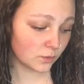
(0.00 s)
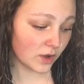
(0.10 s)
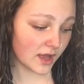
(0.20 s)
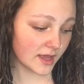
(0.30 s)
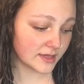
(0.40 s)

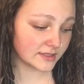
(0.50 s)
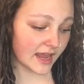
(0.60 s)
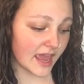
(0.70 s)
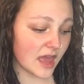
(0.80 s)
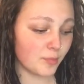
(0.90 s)
was
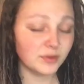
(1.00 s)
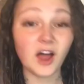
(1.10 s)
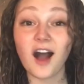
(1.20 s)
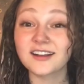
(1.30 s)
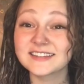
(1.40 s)
a
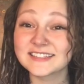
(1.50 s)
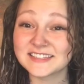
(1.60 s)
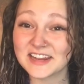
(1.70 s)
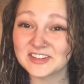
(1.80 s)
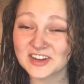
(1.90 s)
blocked
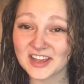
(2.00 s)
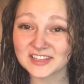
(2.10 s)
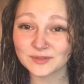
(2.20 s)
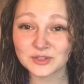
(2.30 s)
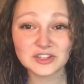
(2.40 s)
stage
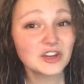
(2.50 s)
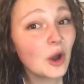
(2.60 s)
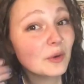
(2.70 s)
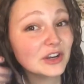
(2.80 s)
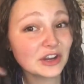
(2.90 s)
kiss, which no
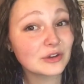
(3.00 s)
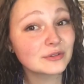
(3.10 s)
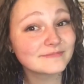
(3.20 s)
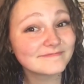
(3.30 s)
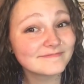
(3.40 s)
one knew.
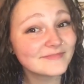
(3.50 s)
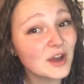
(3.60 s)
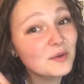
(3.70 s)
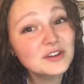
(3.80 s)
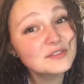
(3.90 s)

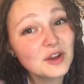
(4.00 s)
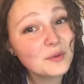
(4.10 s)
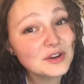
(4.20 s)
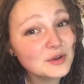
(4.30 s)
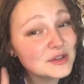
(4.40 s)
No one, no
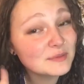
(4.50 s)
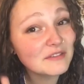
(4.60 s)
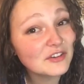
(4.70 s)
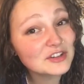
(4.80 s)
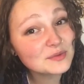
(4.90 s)
one knew it was my
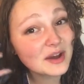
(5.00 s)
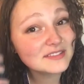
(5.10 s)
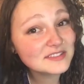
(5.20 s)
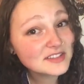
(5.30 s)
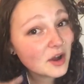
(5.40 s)
first one,
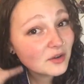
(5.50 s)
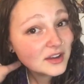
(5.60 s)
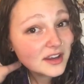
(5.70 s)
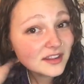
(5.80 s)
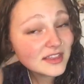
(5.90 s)
so
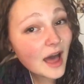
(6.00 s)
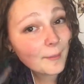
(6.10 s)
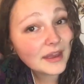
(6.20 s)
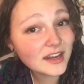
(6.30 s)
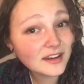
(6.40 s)
that
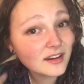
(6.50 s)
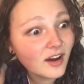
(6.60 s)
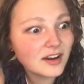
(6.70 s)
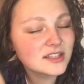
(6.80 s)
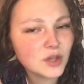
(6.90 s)
made it
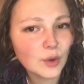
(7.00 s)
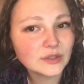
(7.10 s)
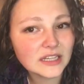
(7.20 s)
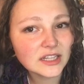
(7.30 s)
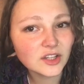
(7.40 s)
on its own
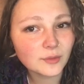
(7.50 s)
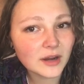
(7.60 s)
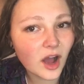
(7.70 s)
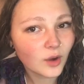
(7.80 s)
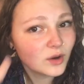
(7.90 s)
like a little bit
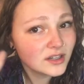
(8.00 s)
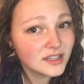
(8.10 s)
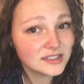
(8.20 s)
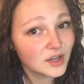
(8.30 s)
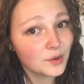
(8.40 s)
awkward
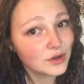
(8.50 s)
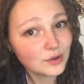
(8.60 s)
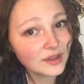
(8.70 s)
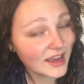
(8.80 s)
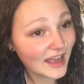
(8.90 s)
because no one knew
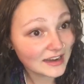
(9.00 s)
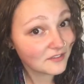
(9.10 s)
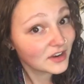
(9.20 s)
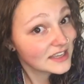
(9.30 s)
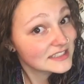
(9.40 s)
like I had
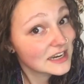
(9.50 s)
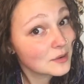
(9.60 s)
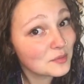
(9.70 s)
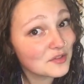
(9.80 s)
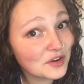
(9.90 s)
never kissed
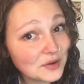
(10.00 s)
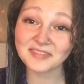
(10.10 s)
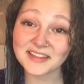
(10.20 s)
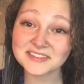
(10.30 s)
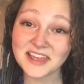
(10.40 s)
anyone before.
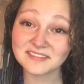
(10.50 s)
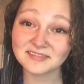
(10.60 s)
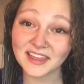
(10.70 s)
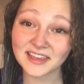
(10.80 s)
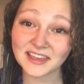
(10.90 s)
That's it.
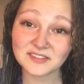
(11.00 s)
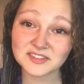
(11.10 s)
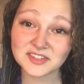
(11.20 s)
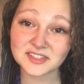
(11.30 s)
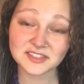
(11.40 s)
Like it was
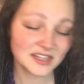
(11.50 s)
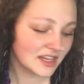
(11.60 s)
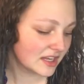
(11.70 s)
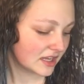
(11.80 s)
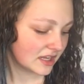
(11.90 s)
just
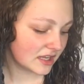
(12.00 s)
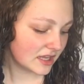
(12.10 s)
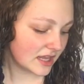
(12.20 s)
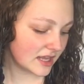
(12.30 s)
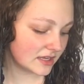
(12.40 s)

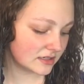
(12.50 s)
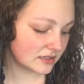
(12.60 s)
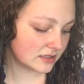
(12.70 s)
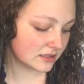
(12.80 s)
in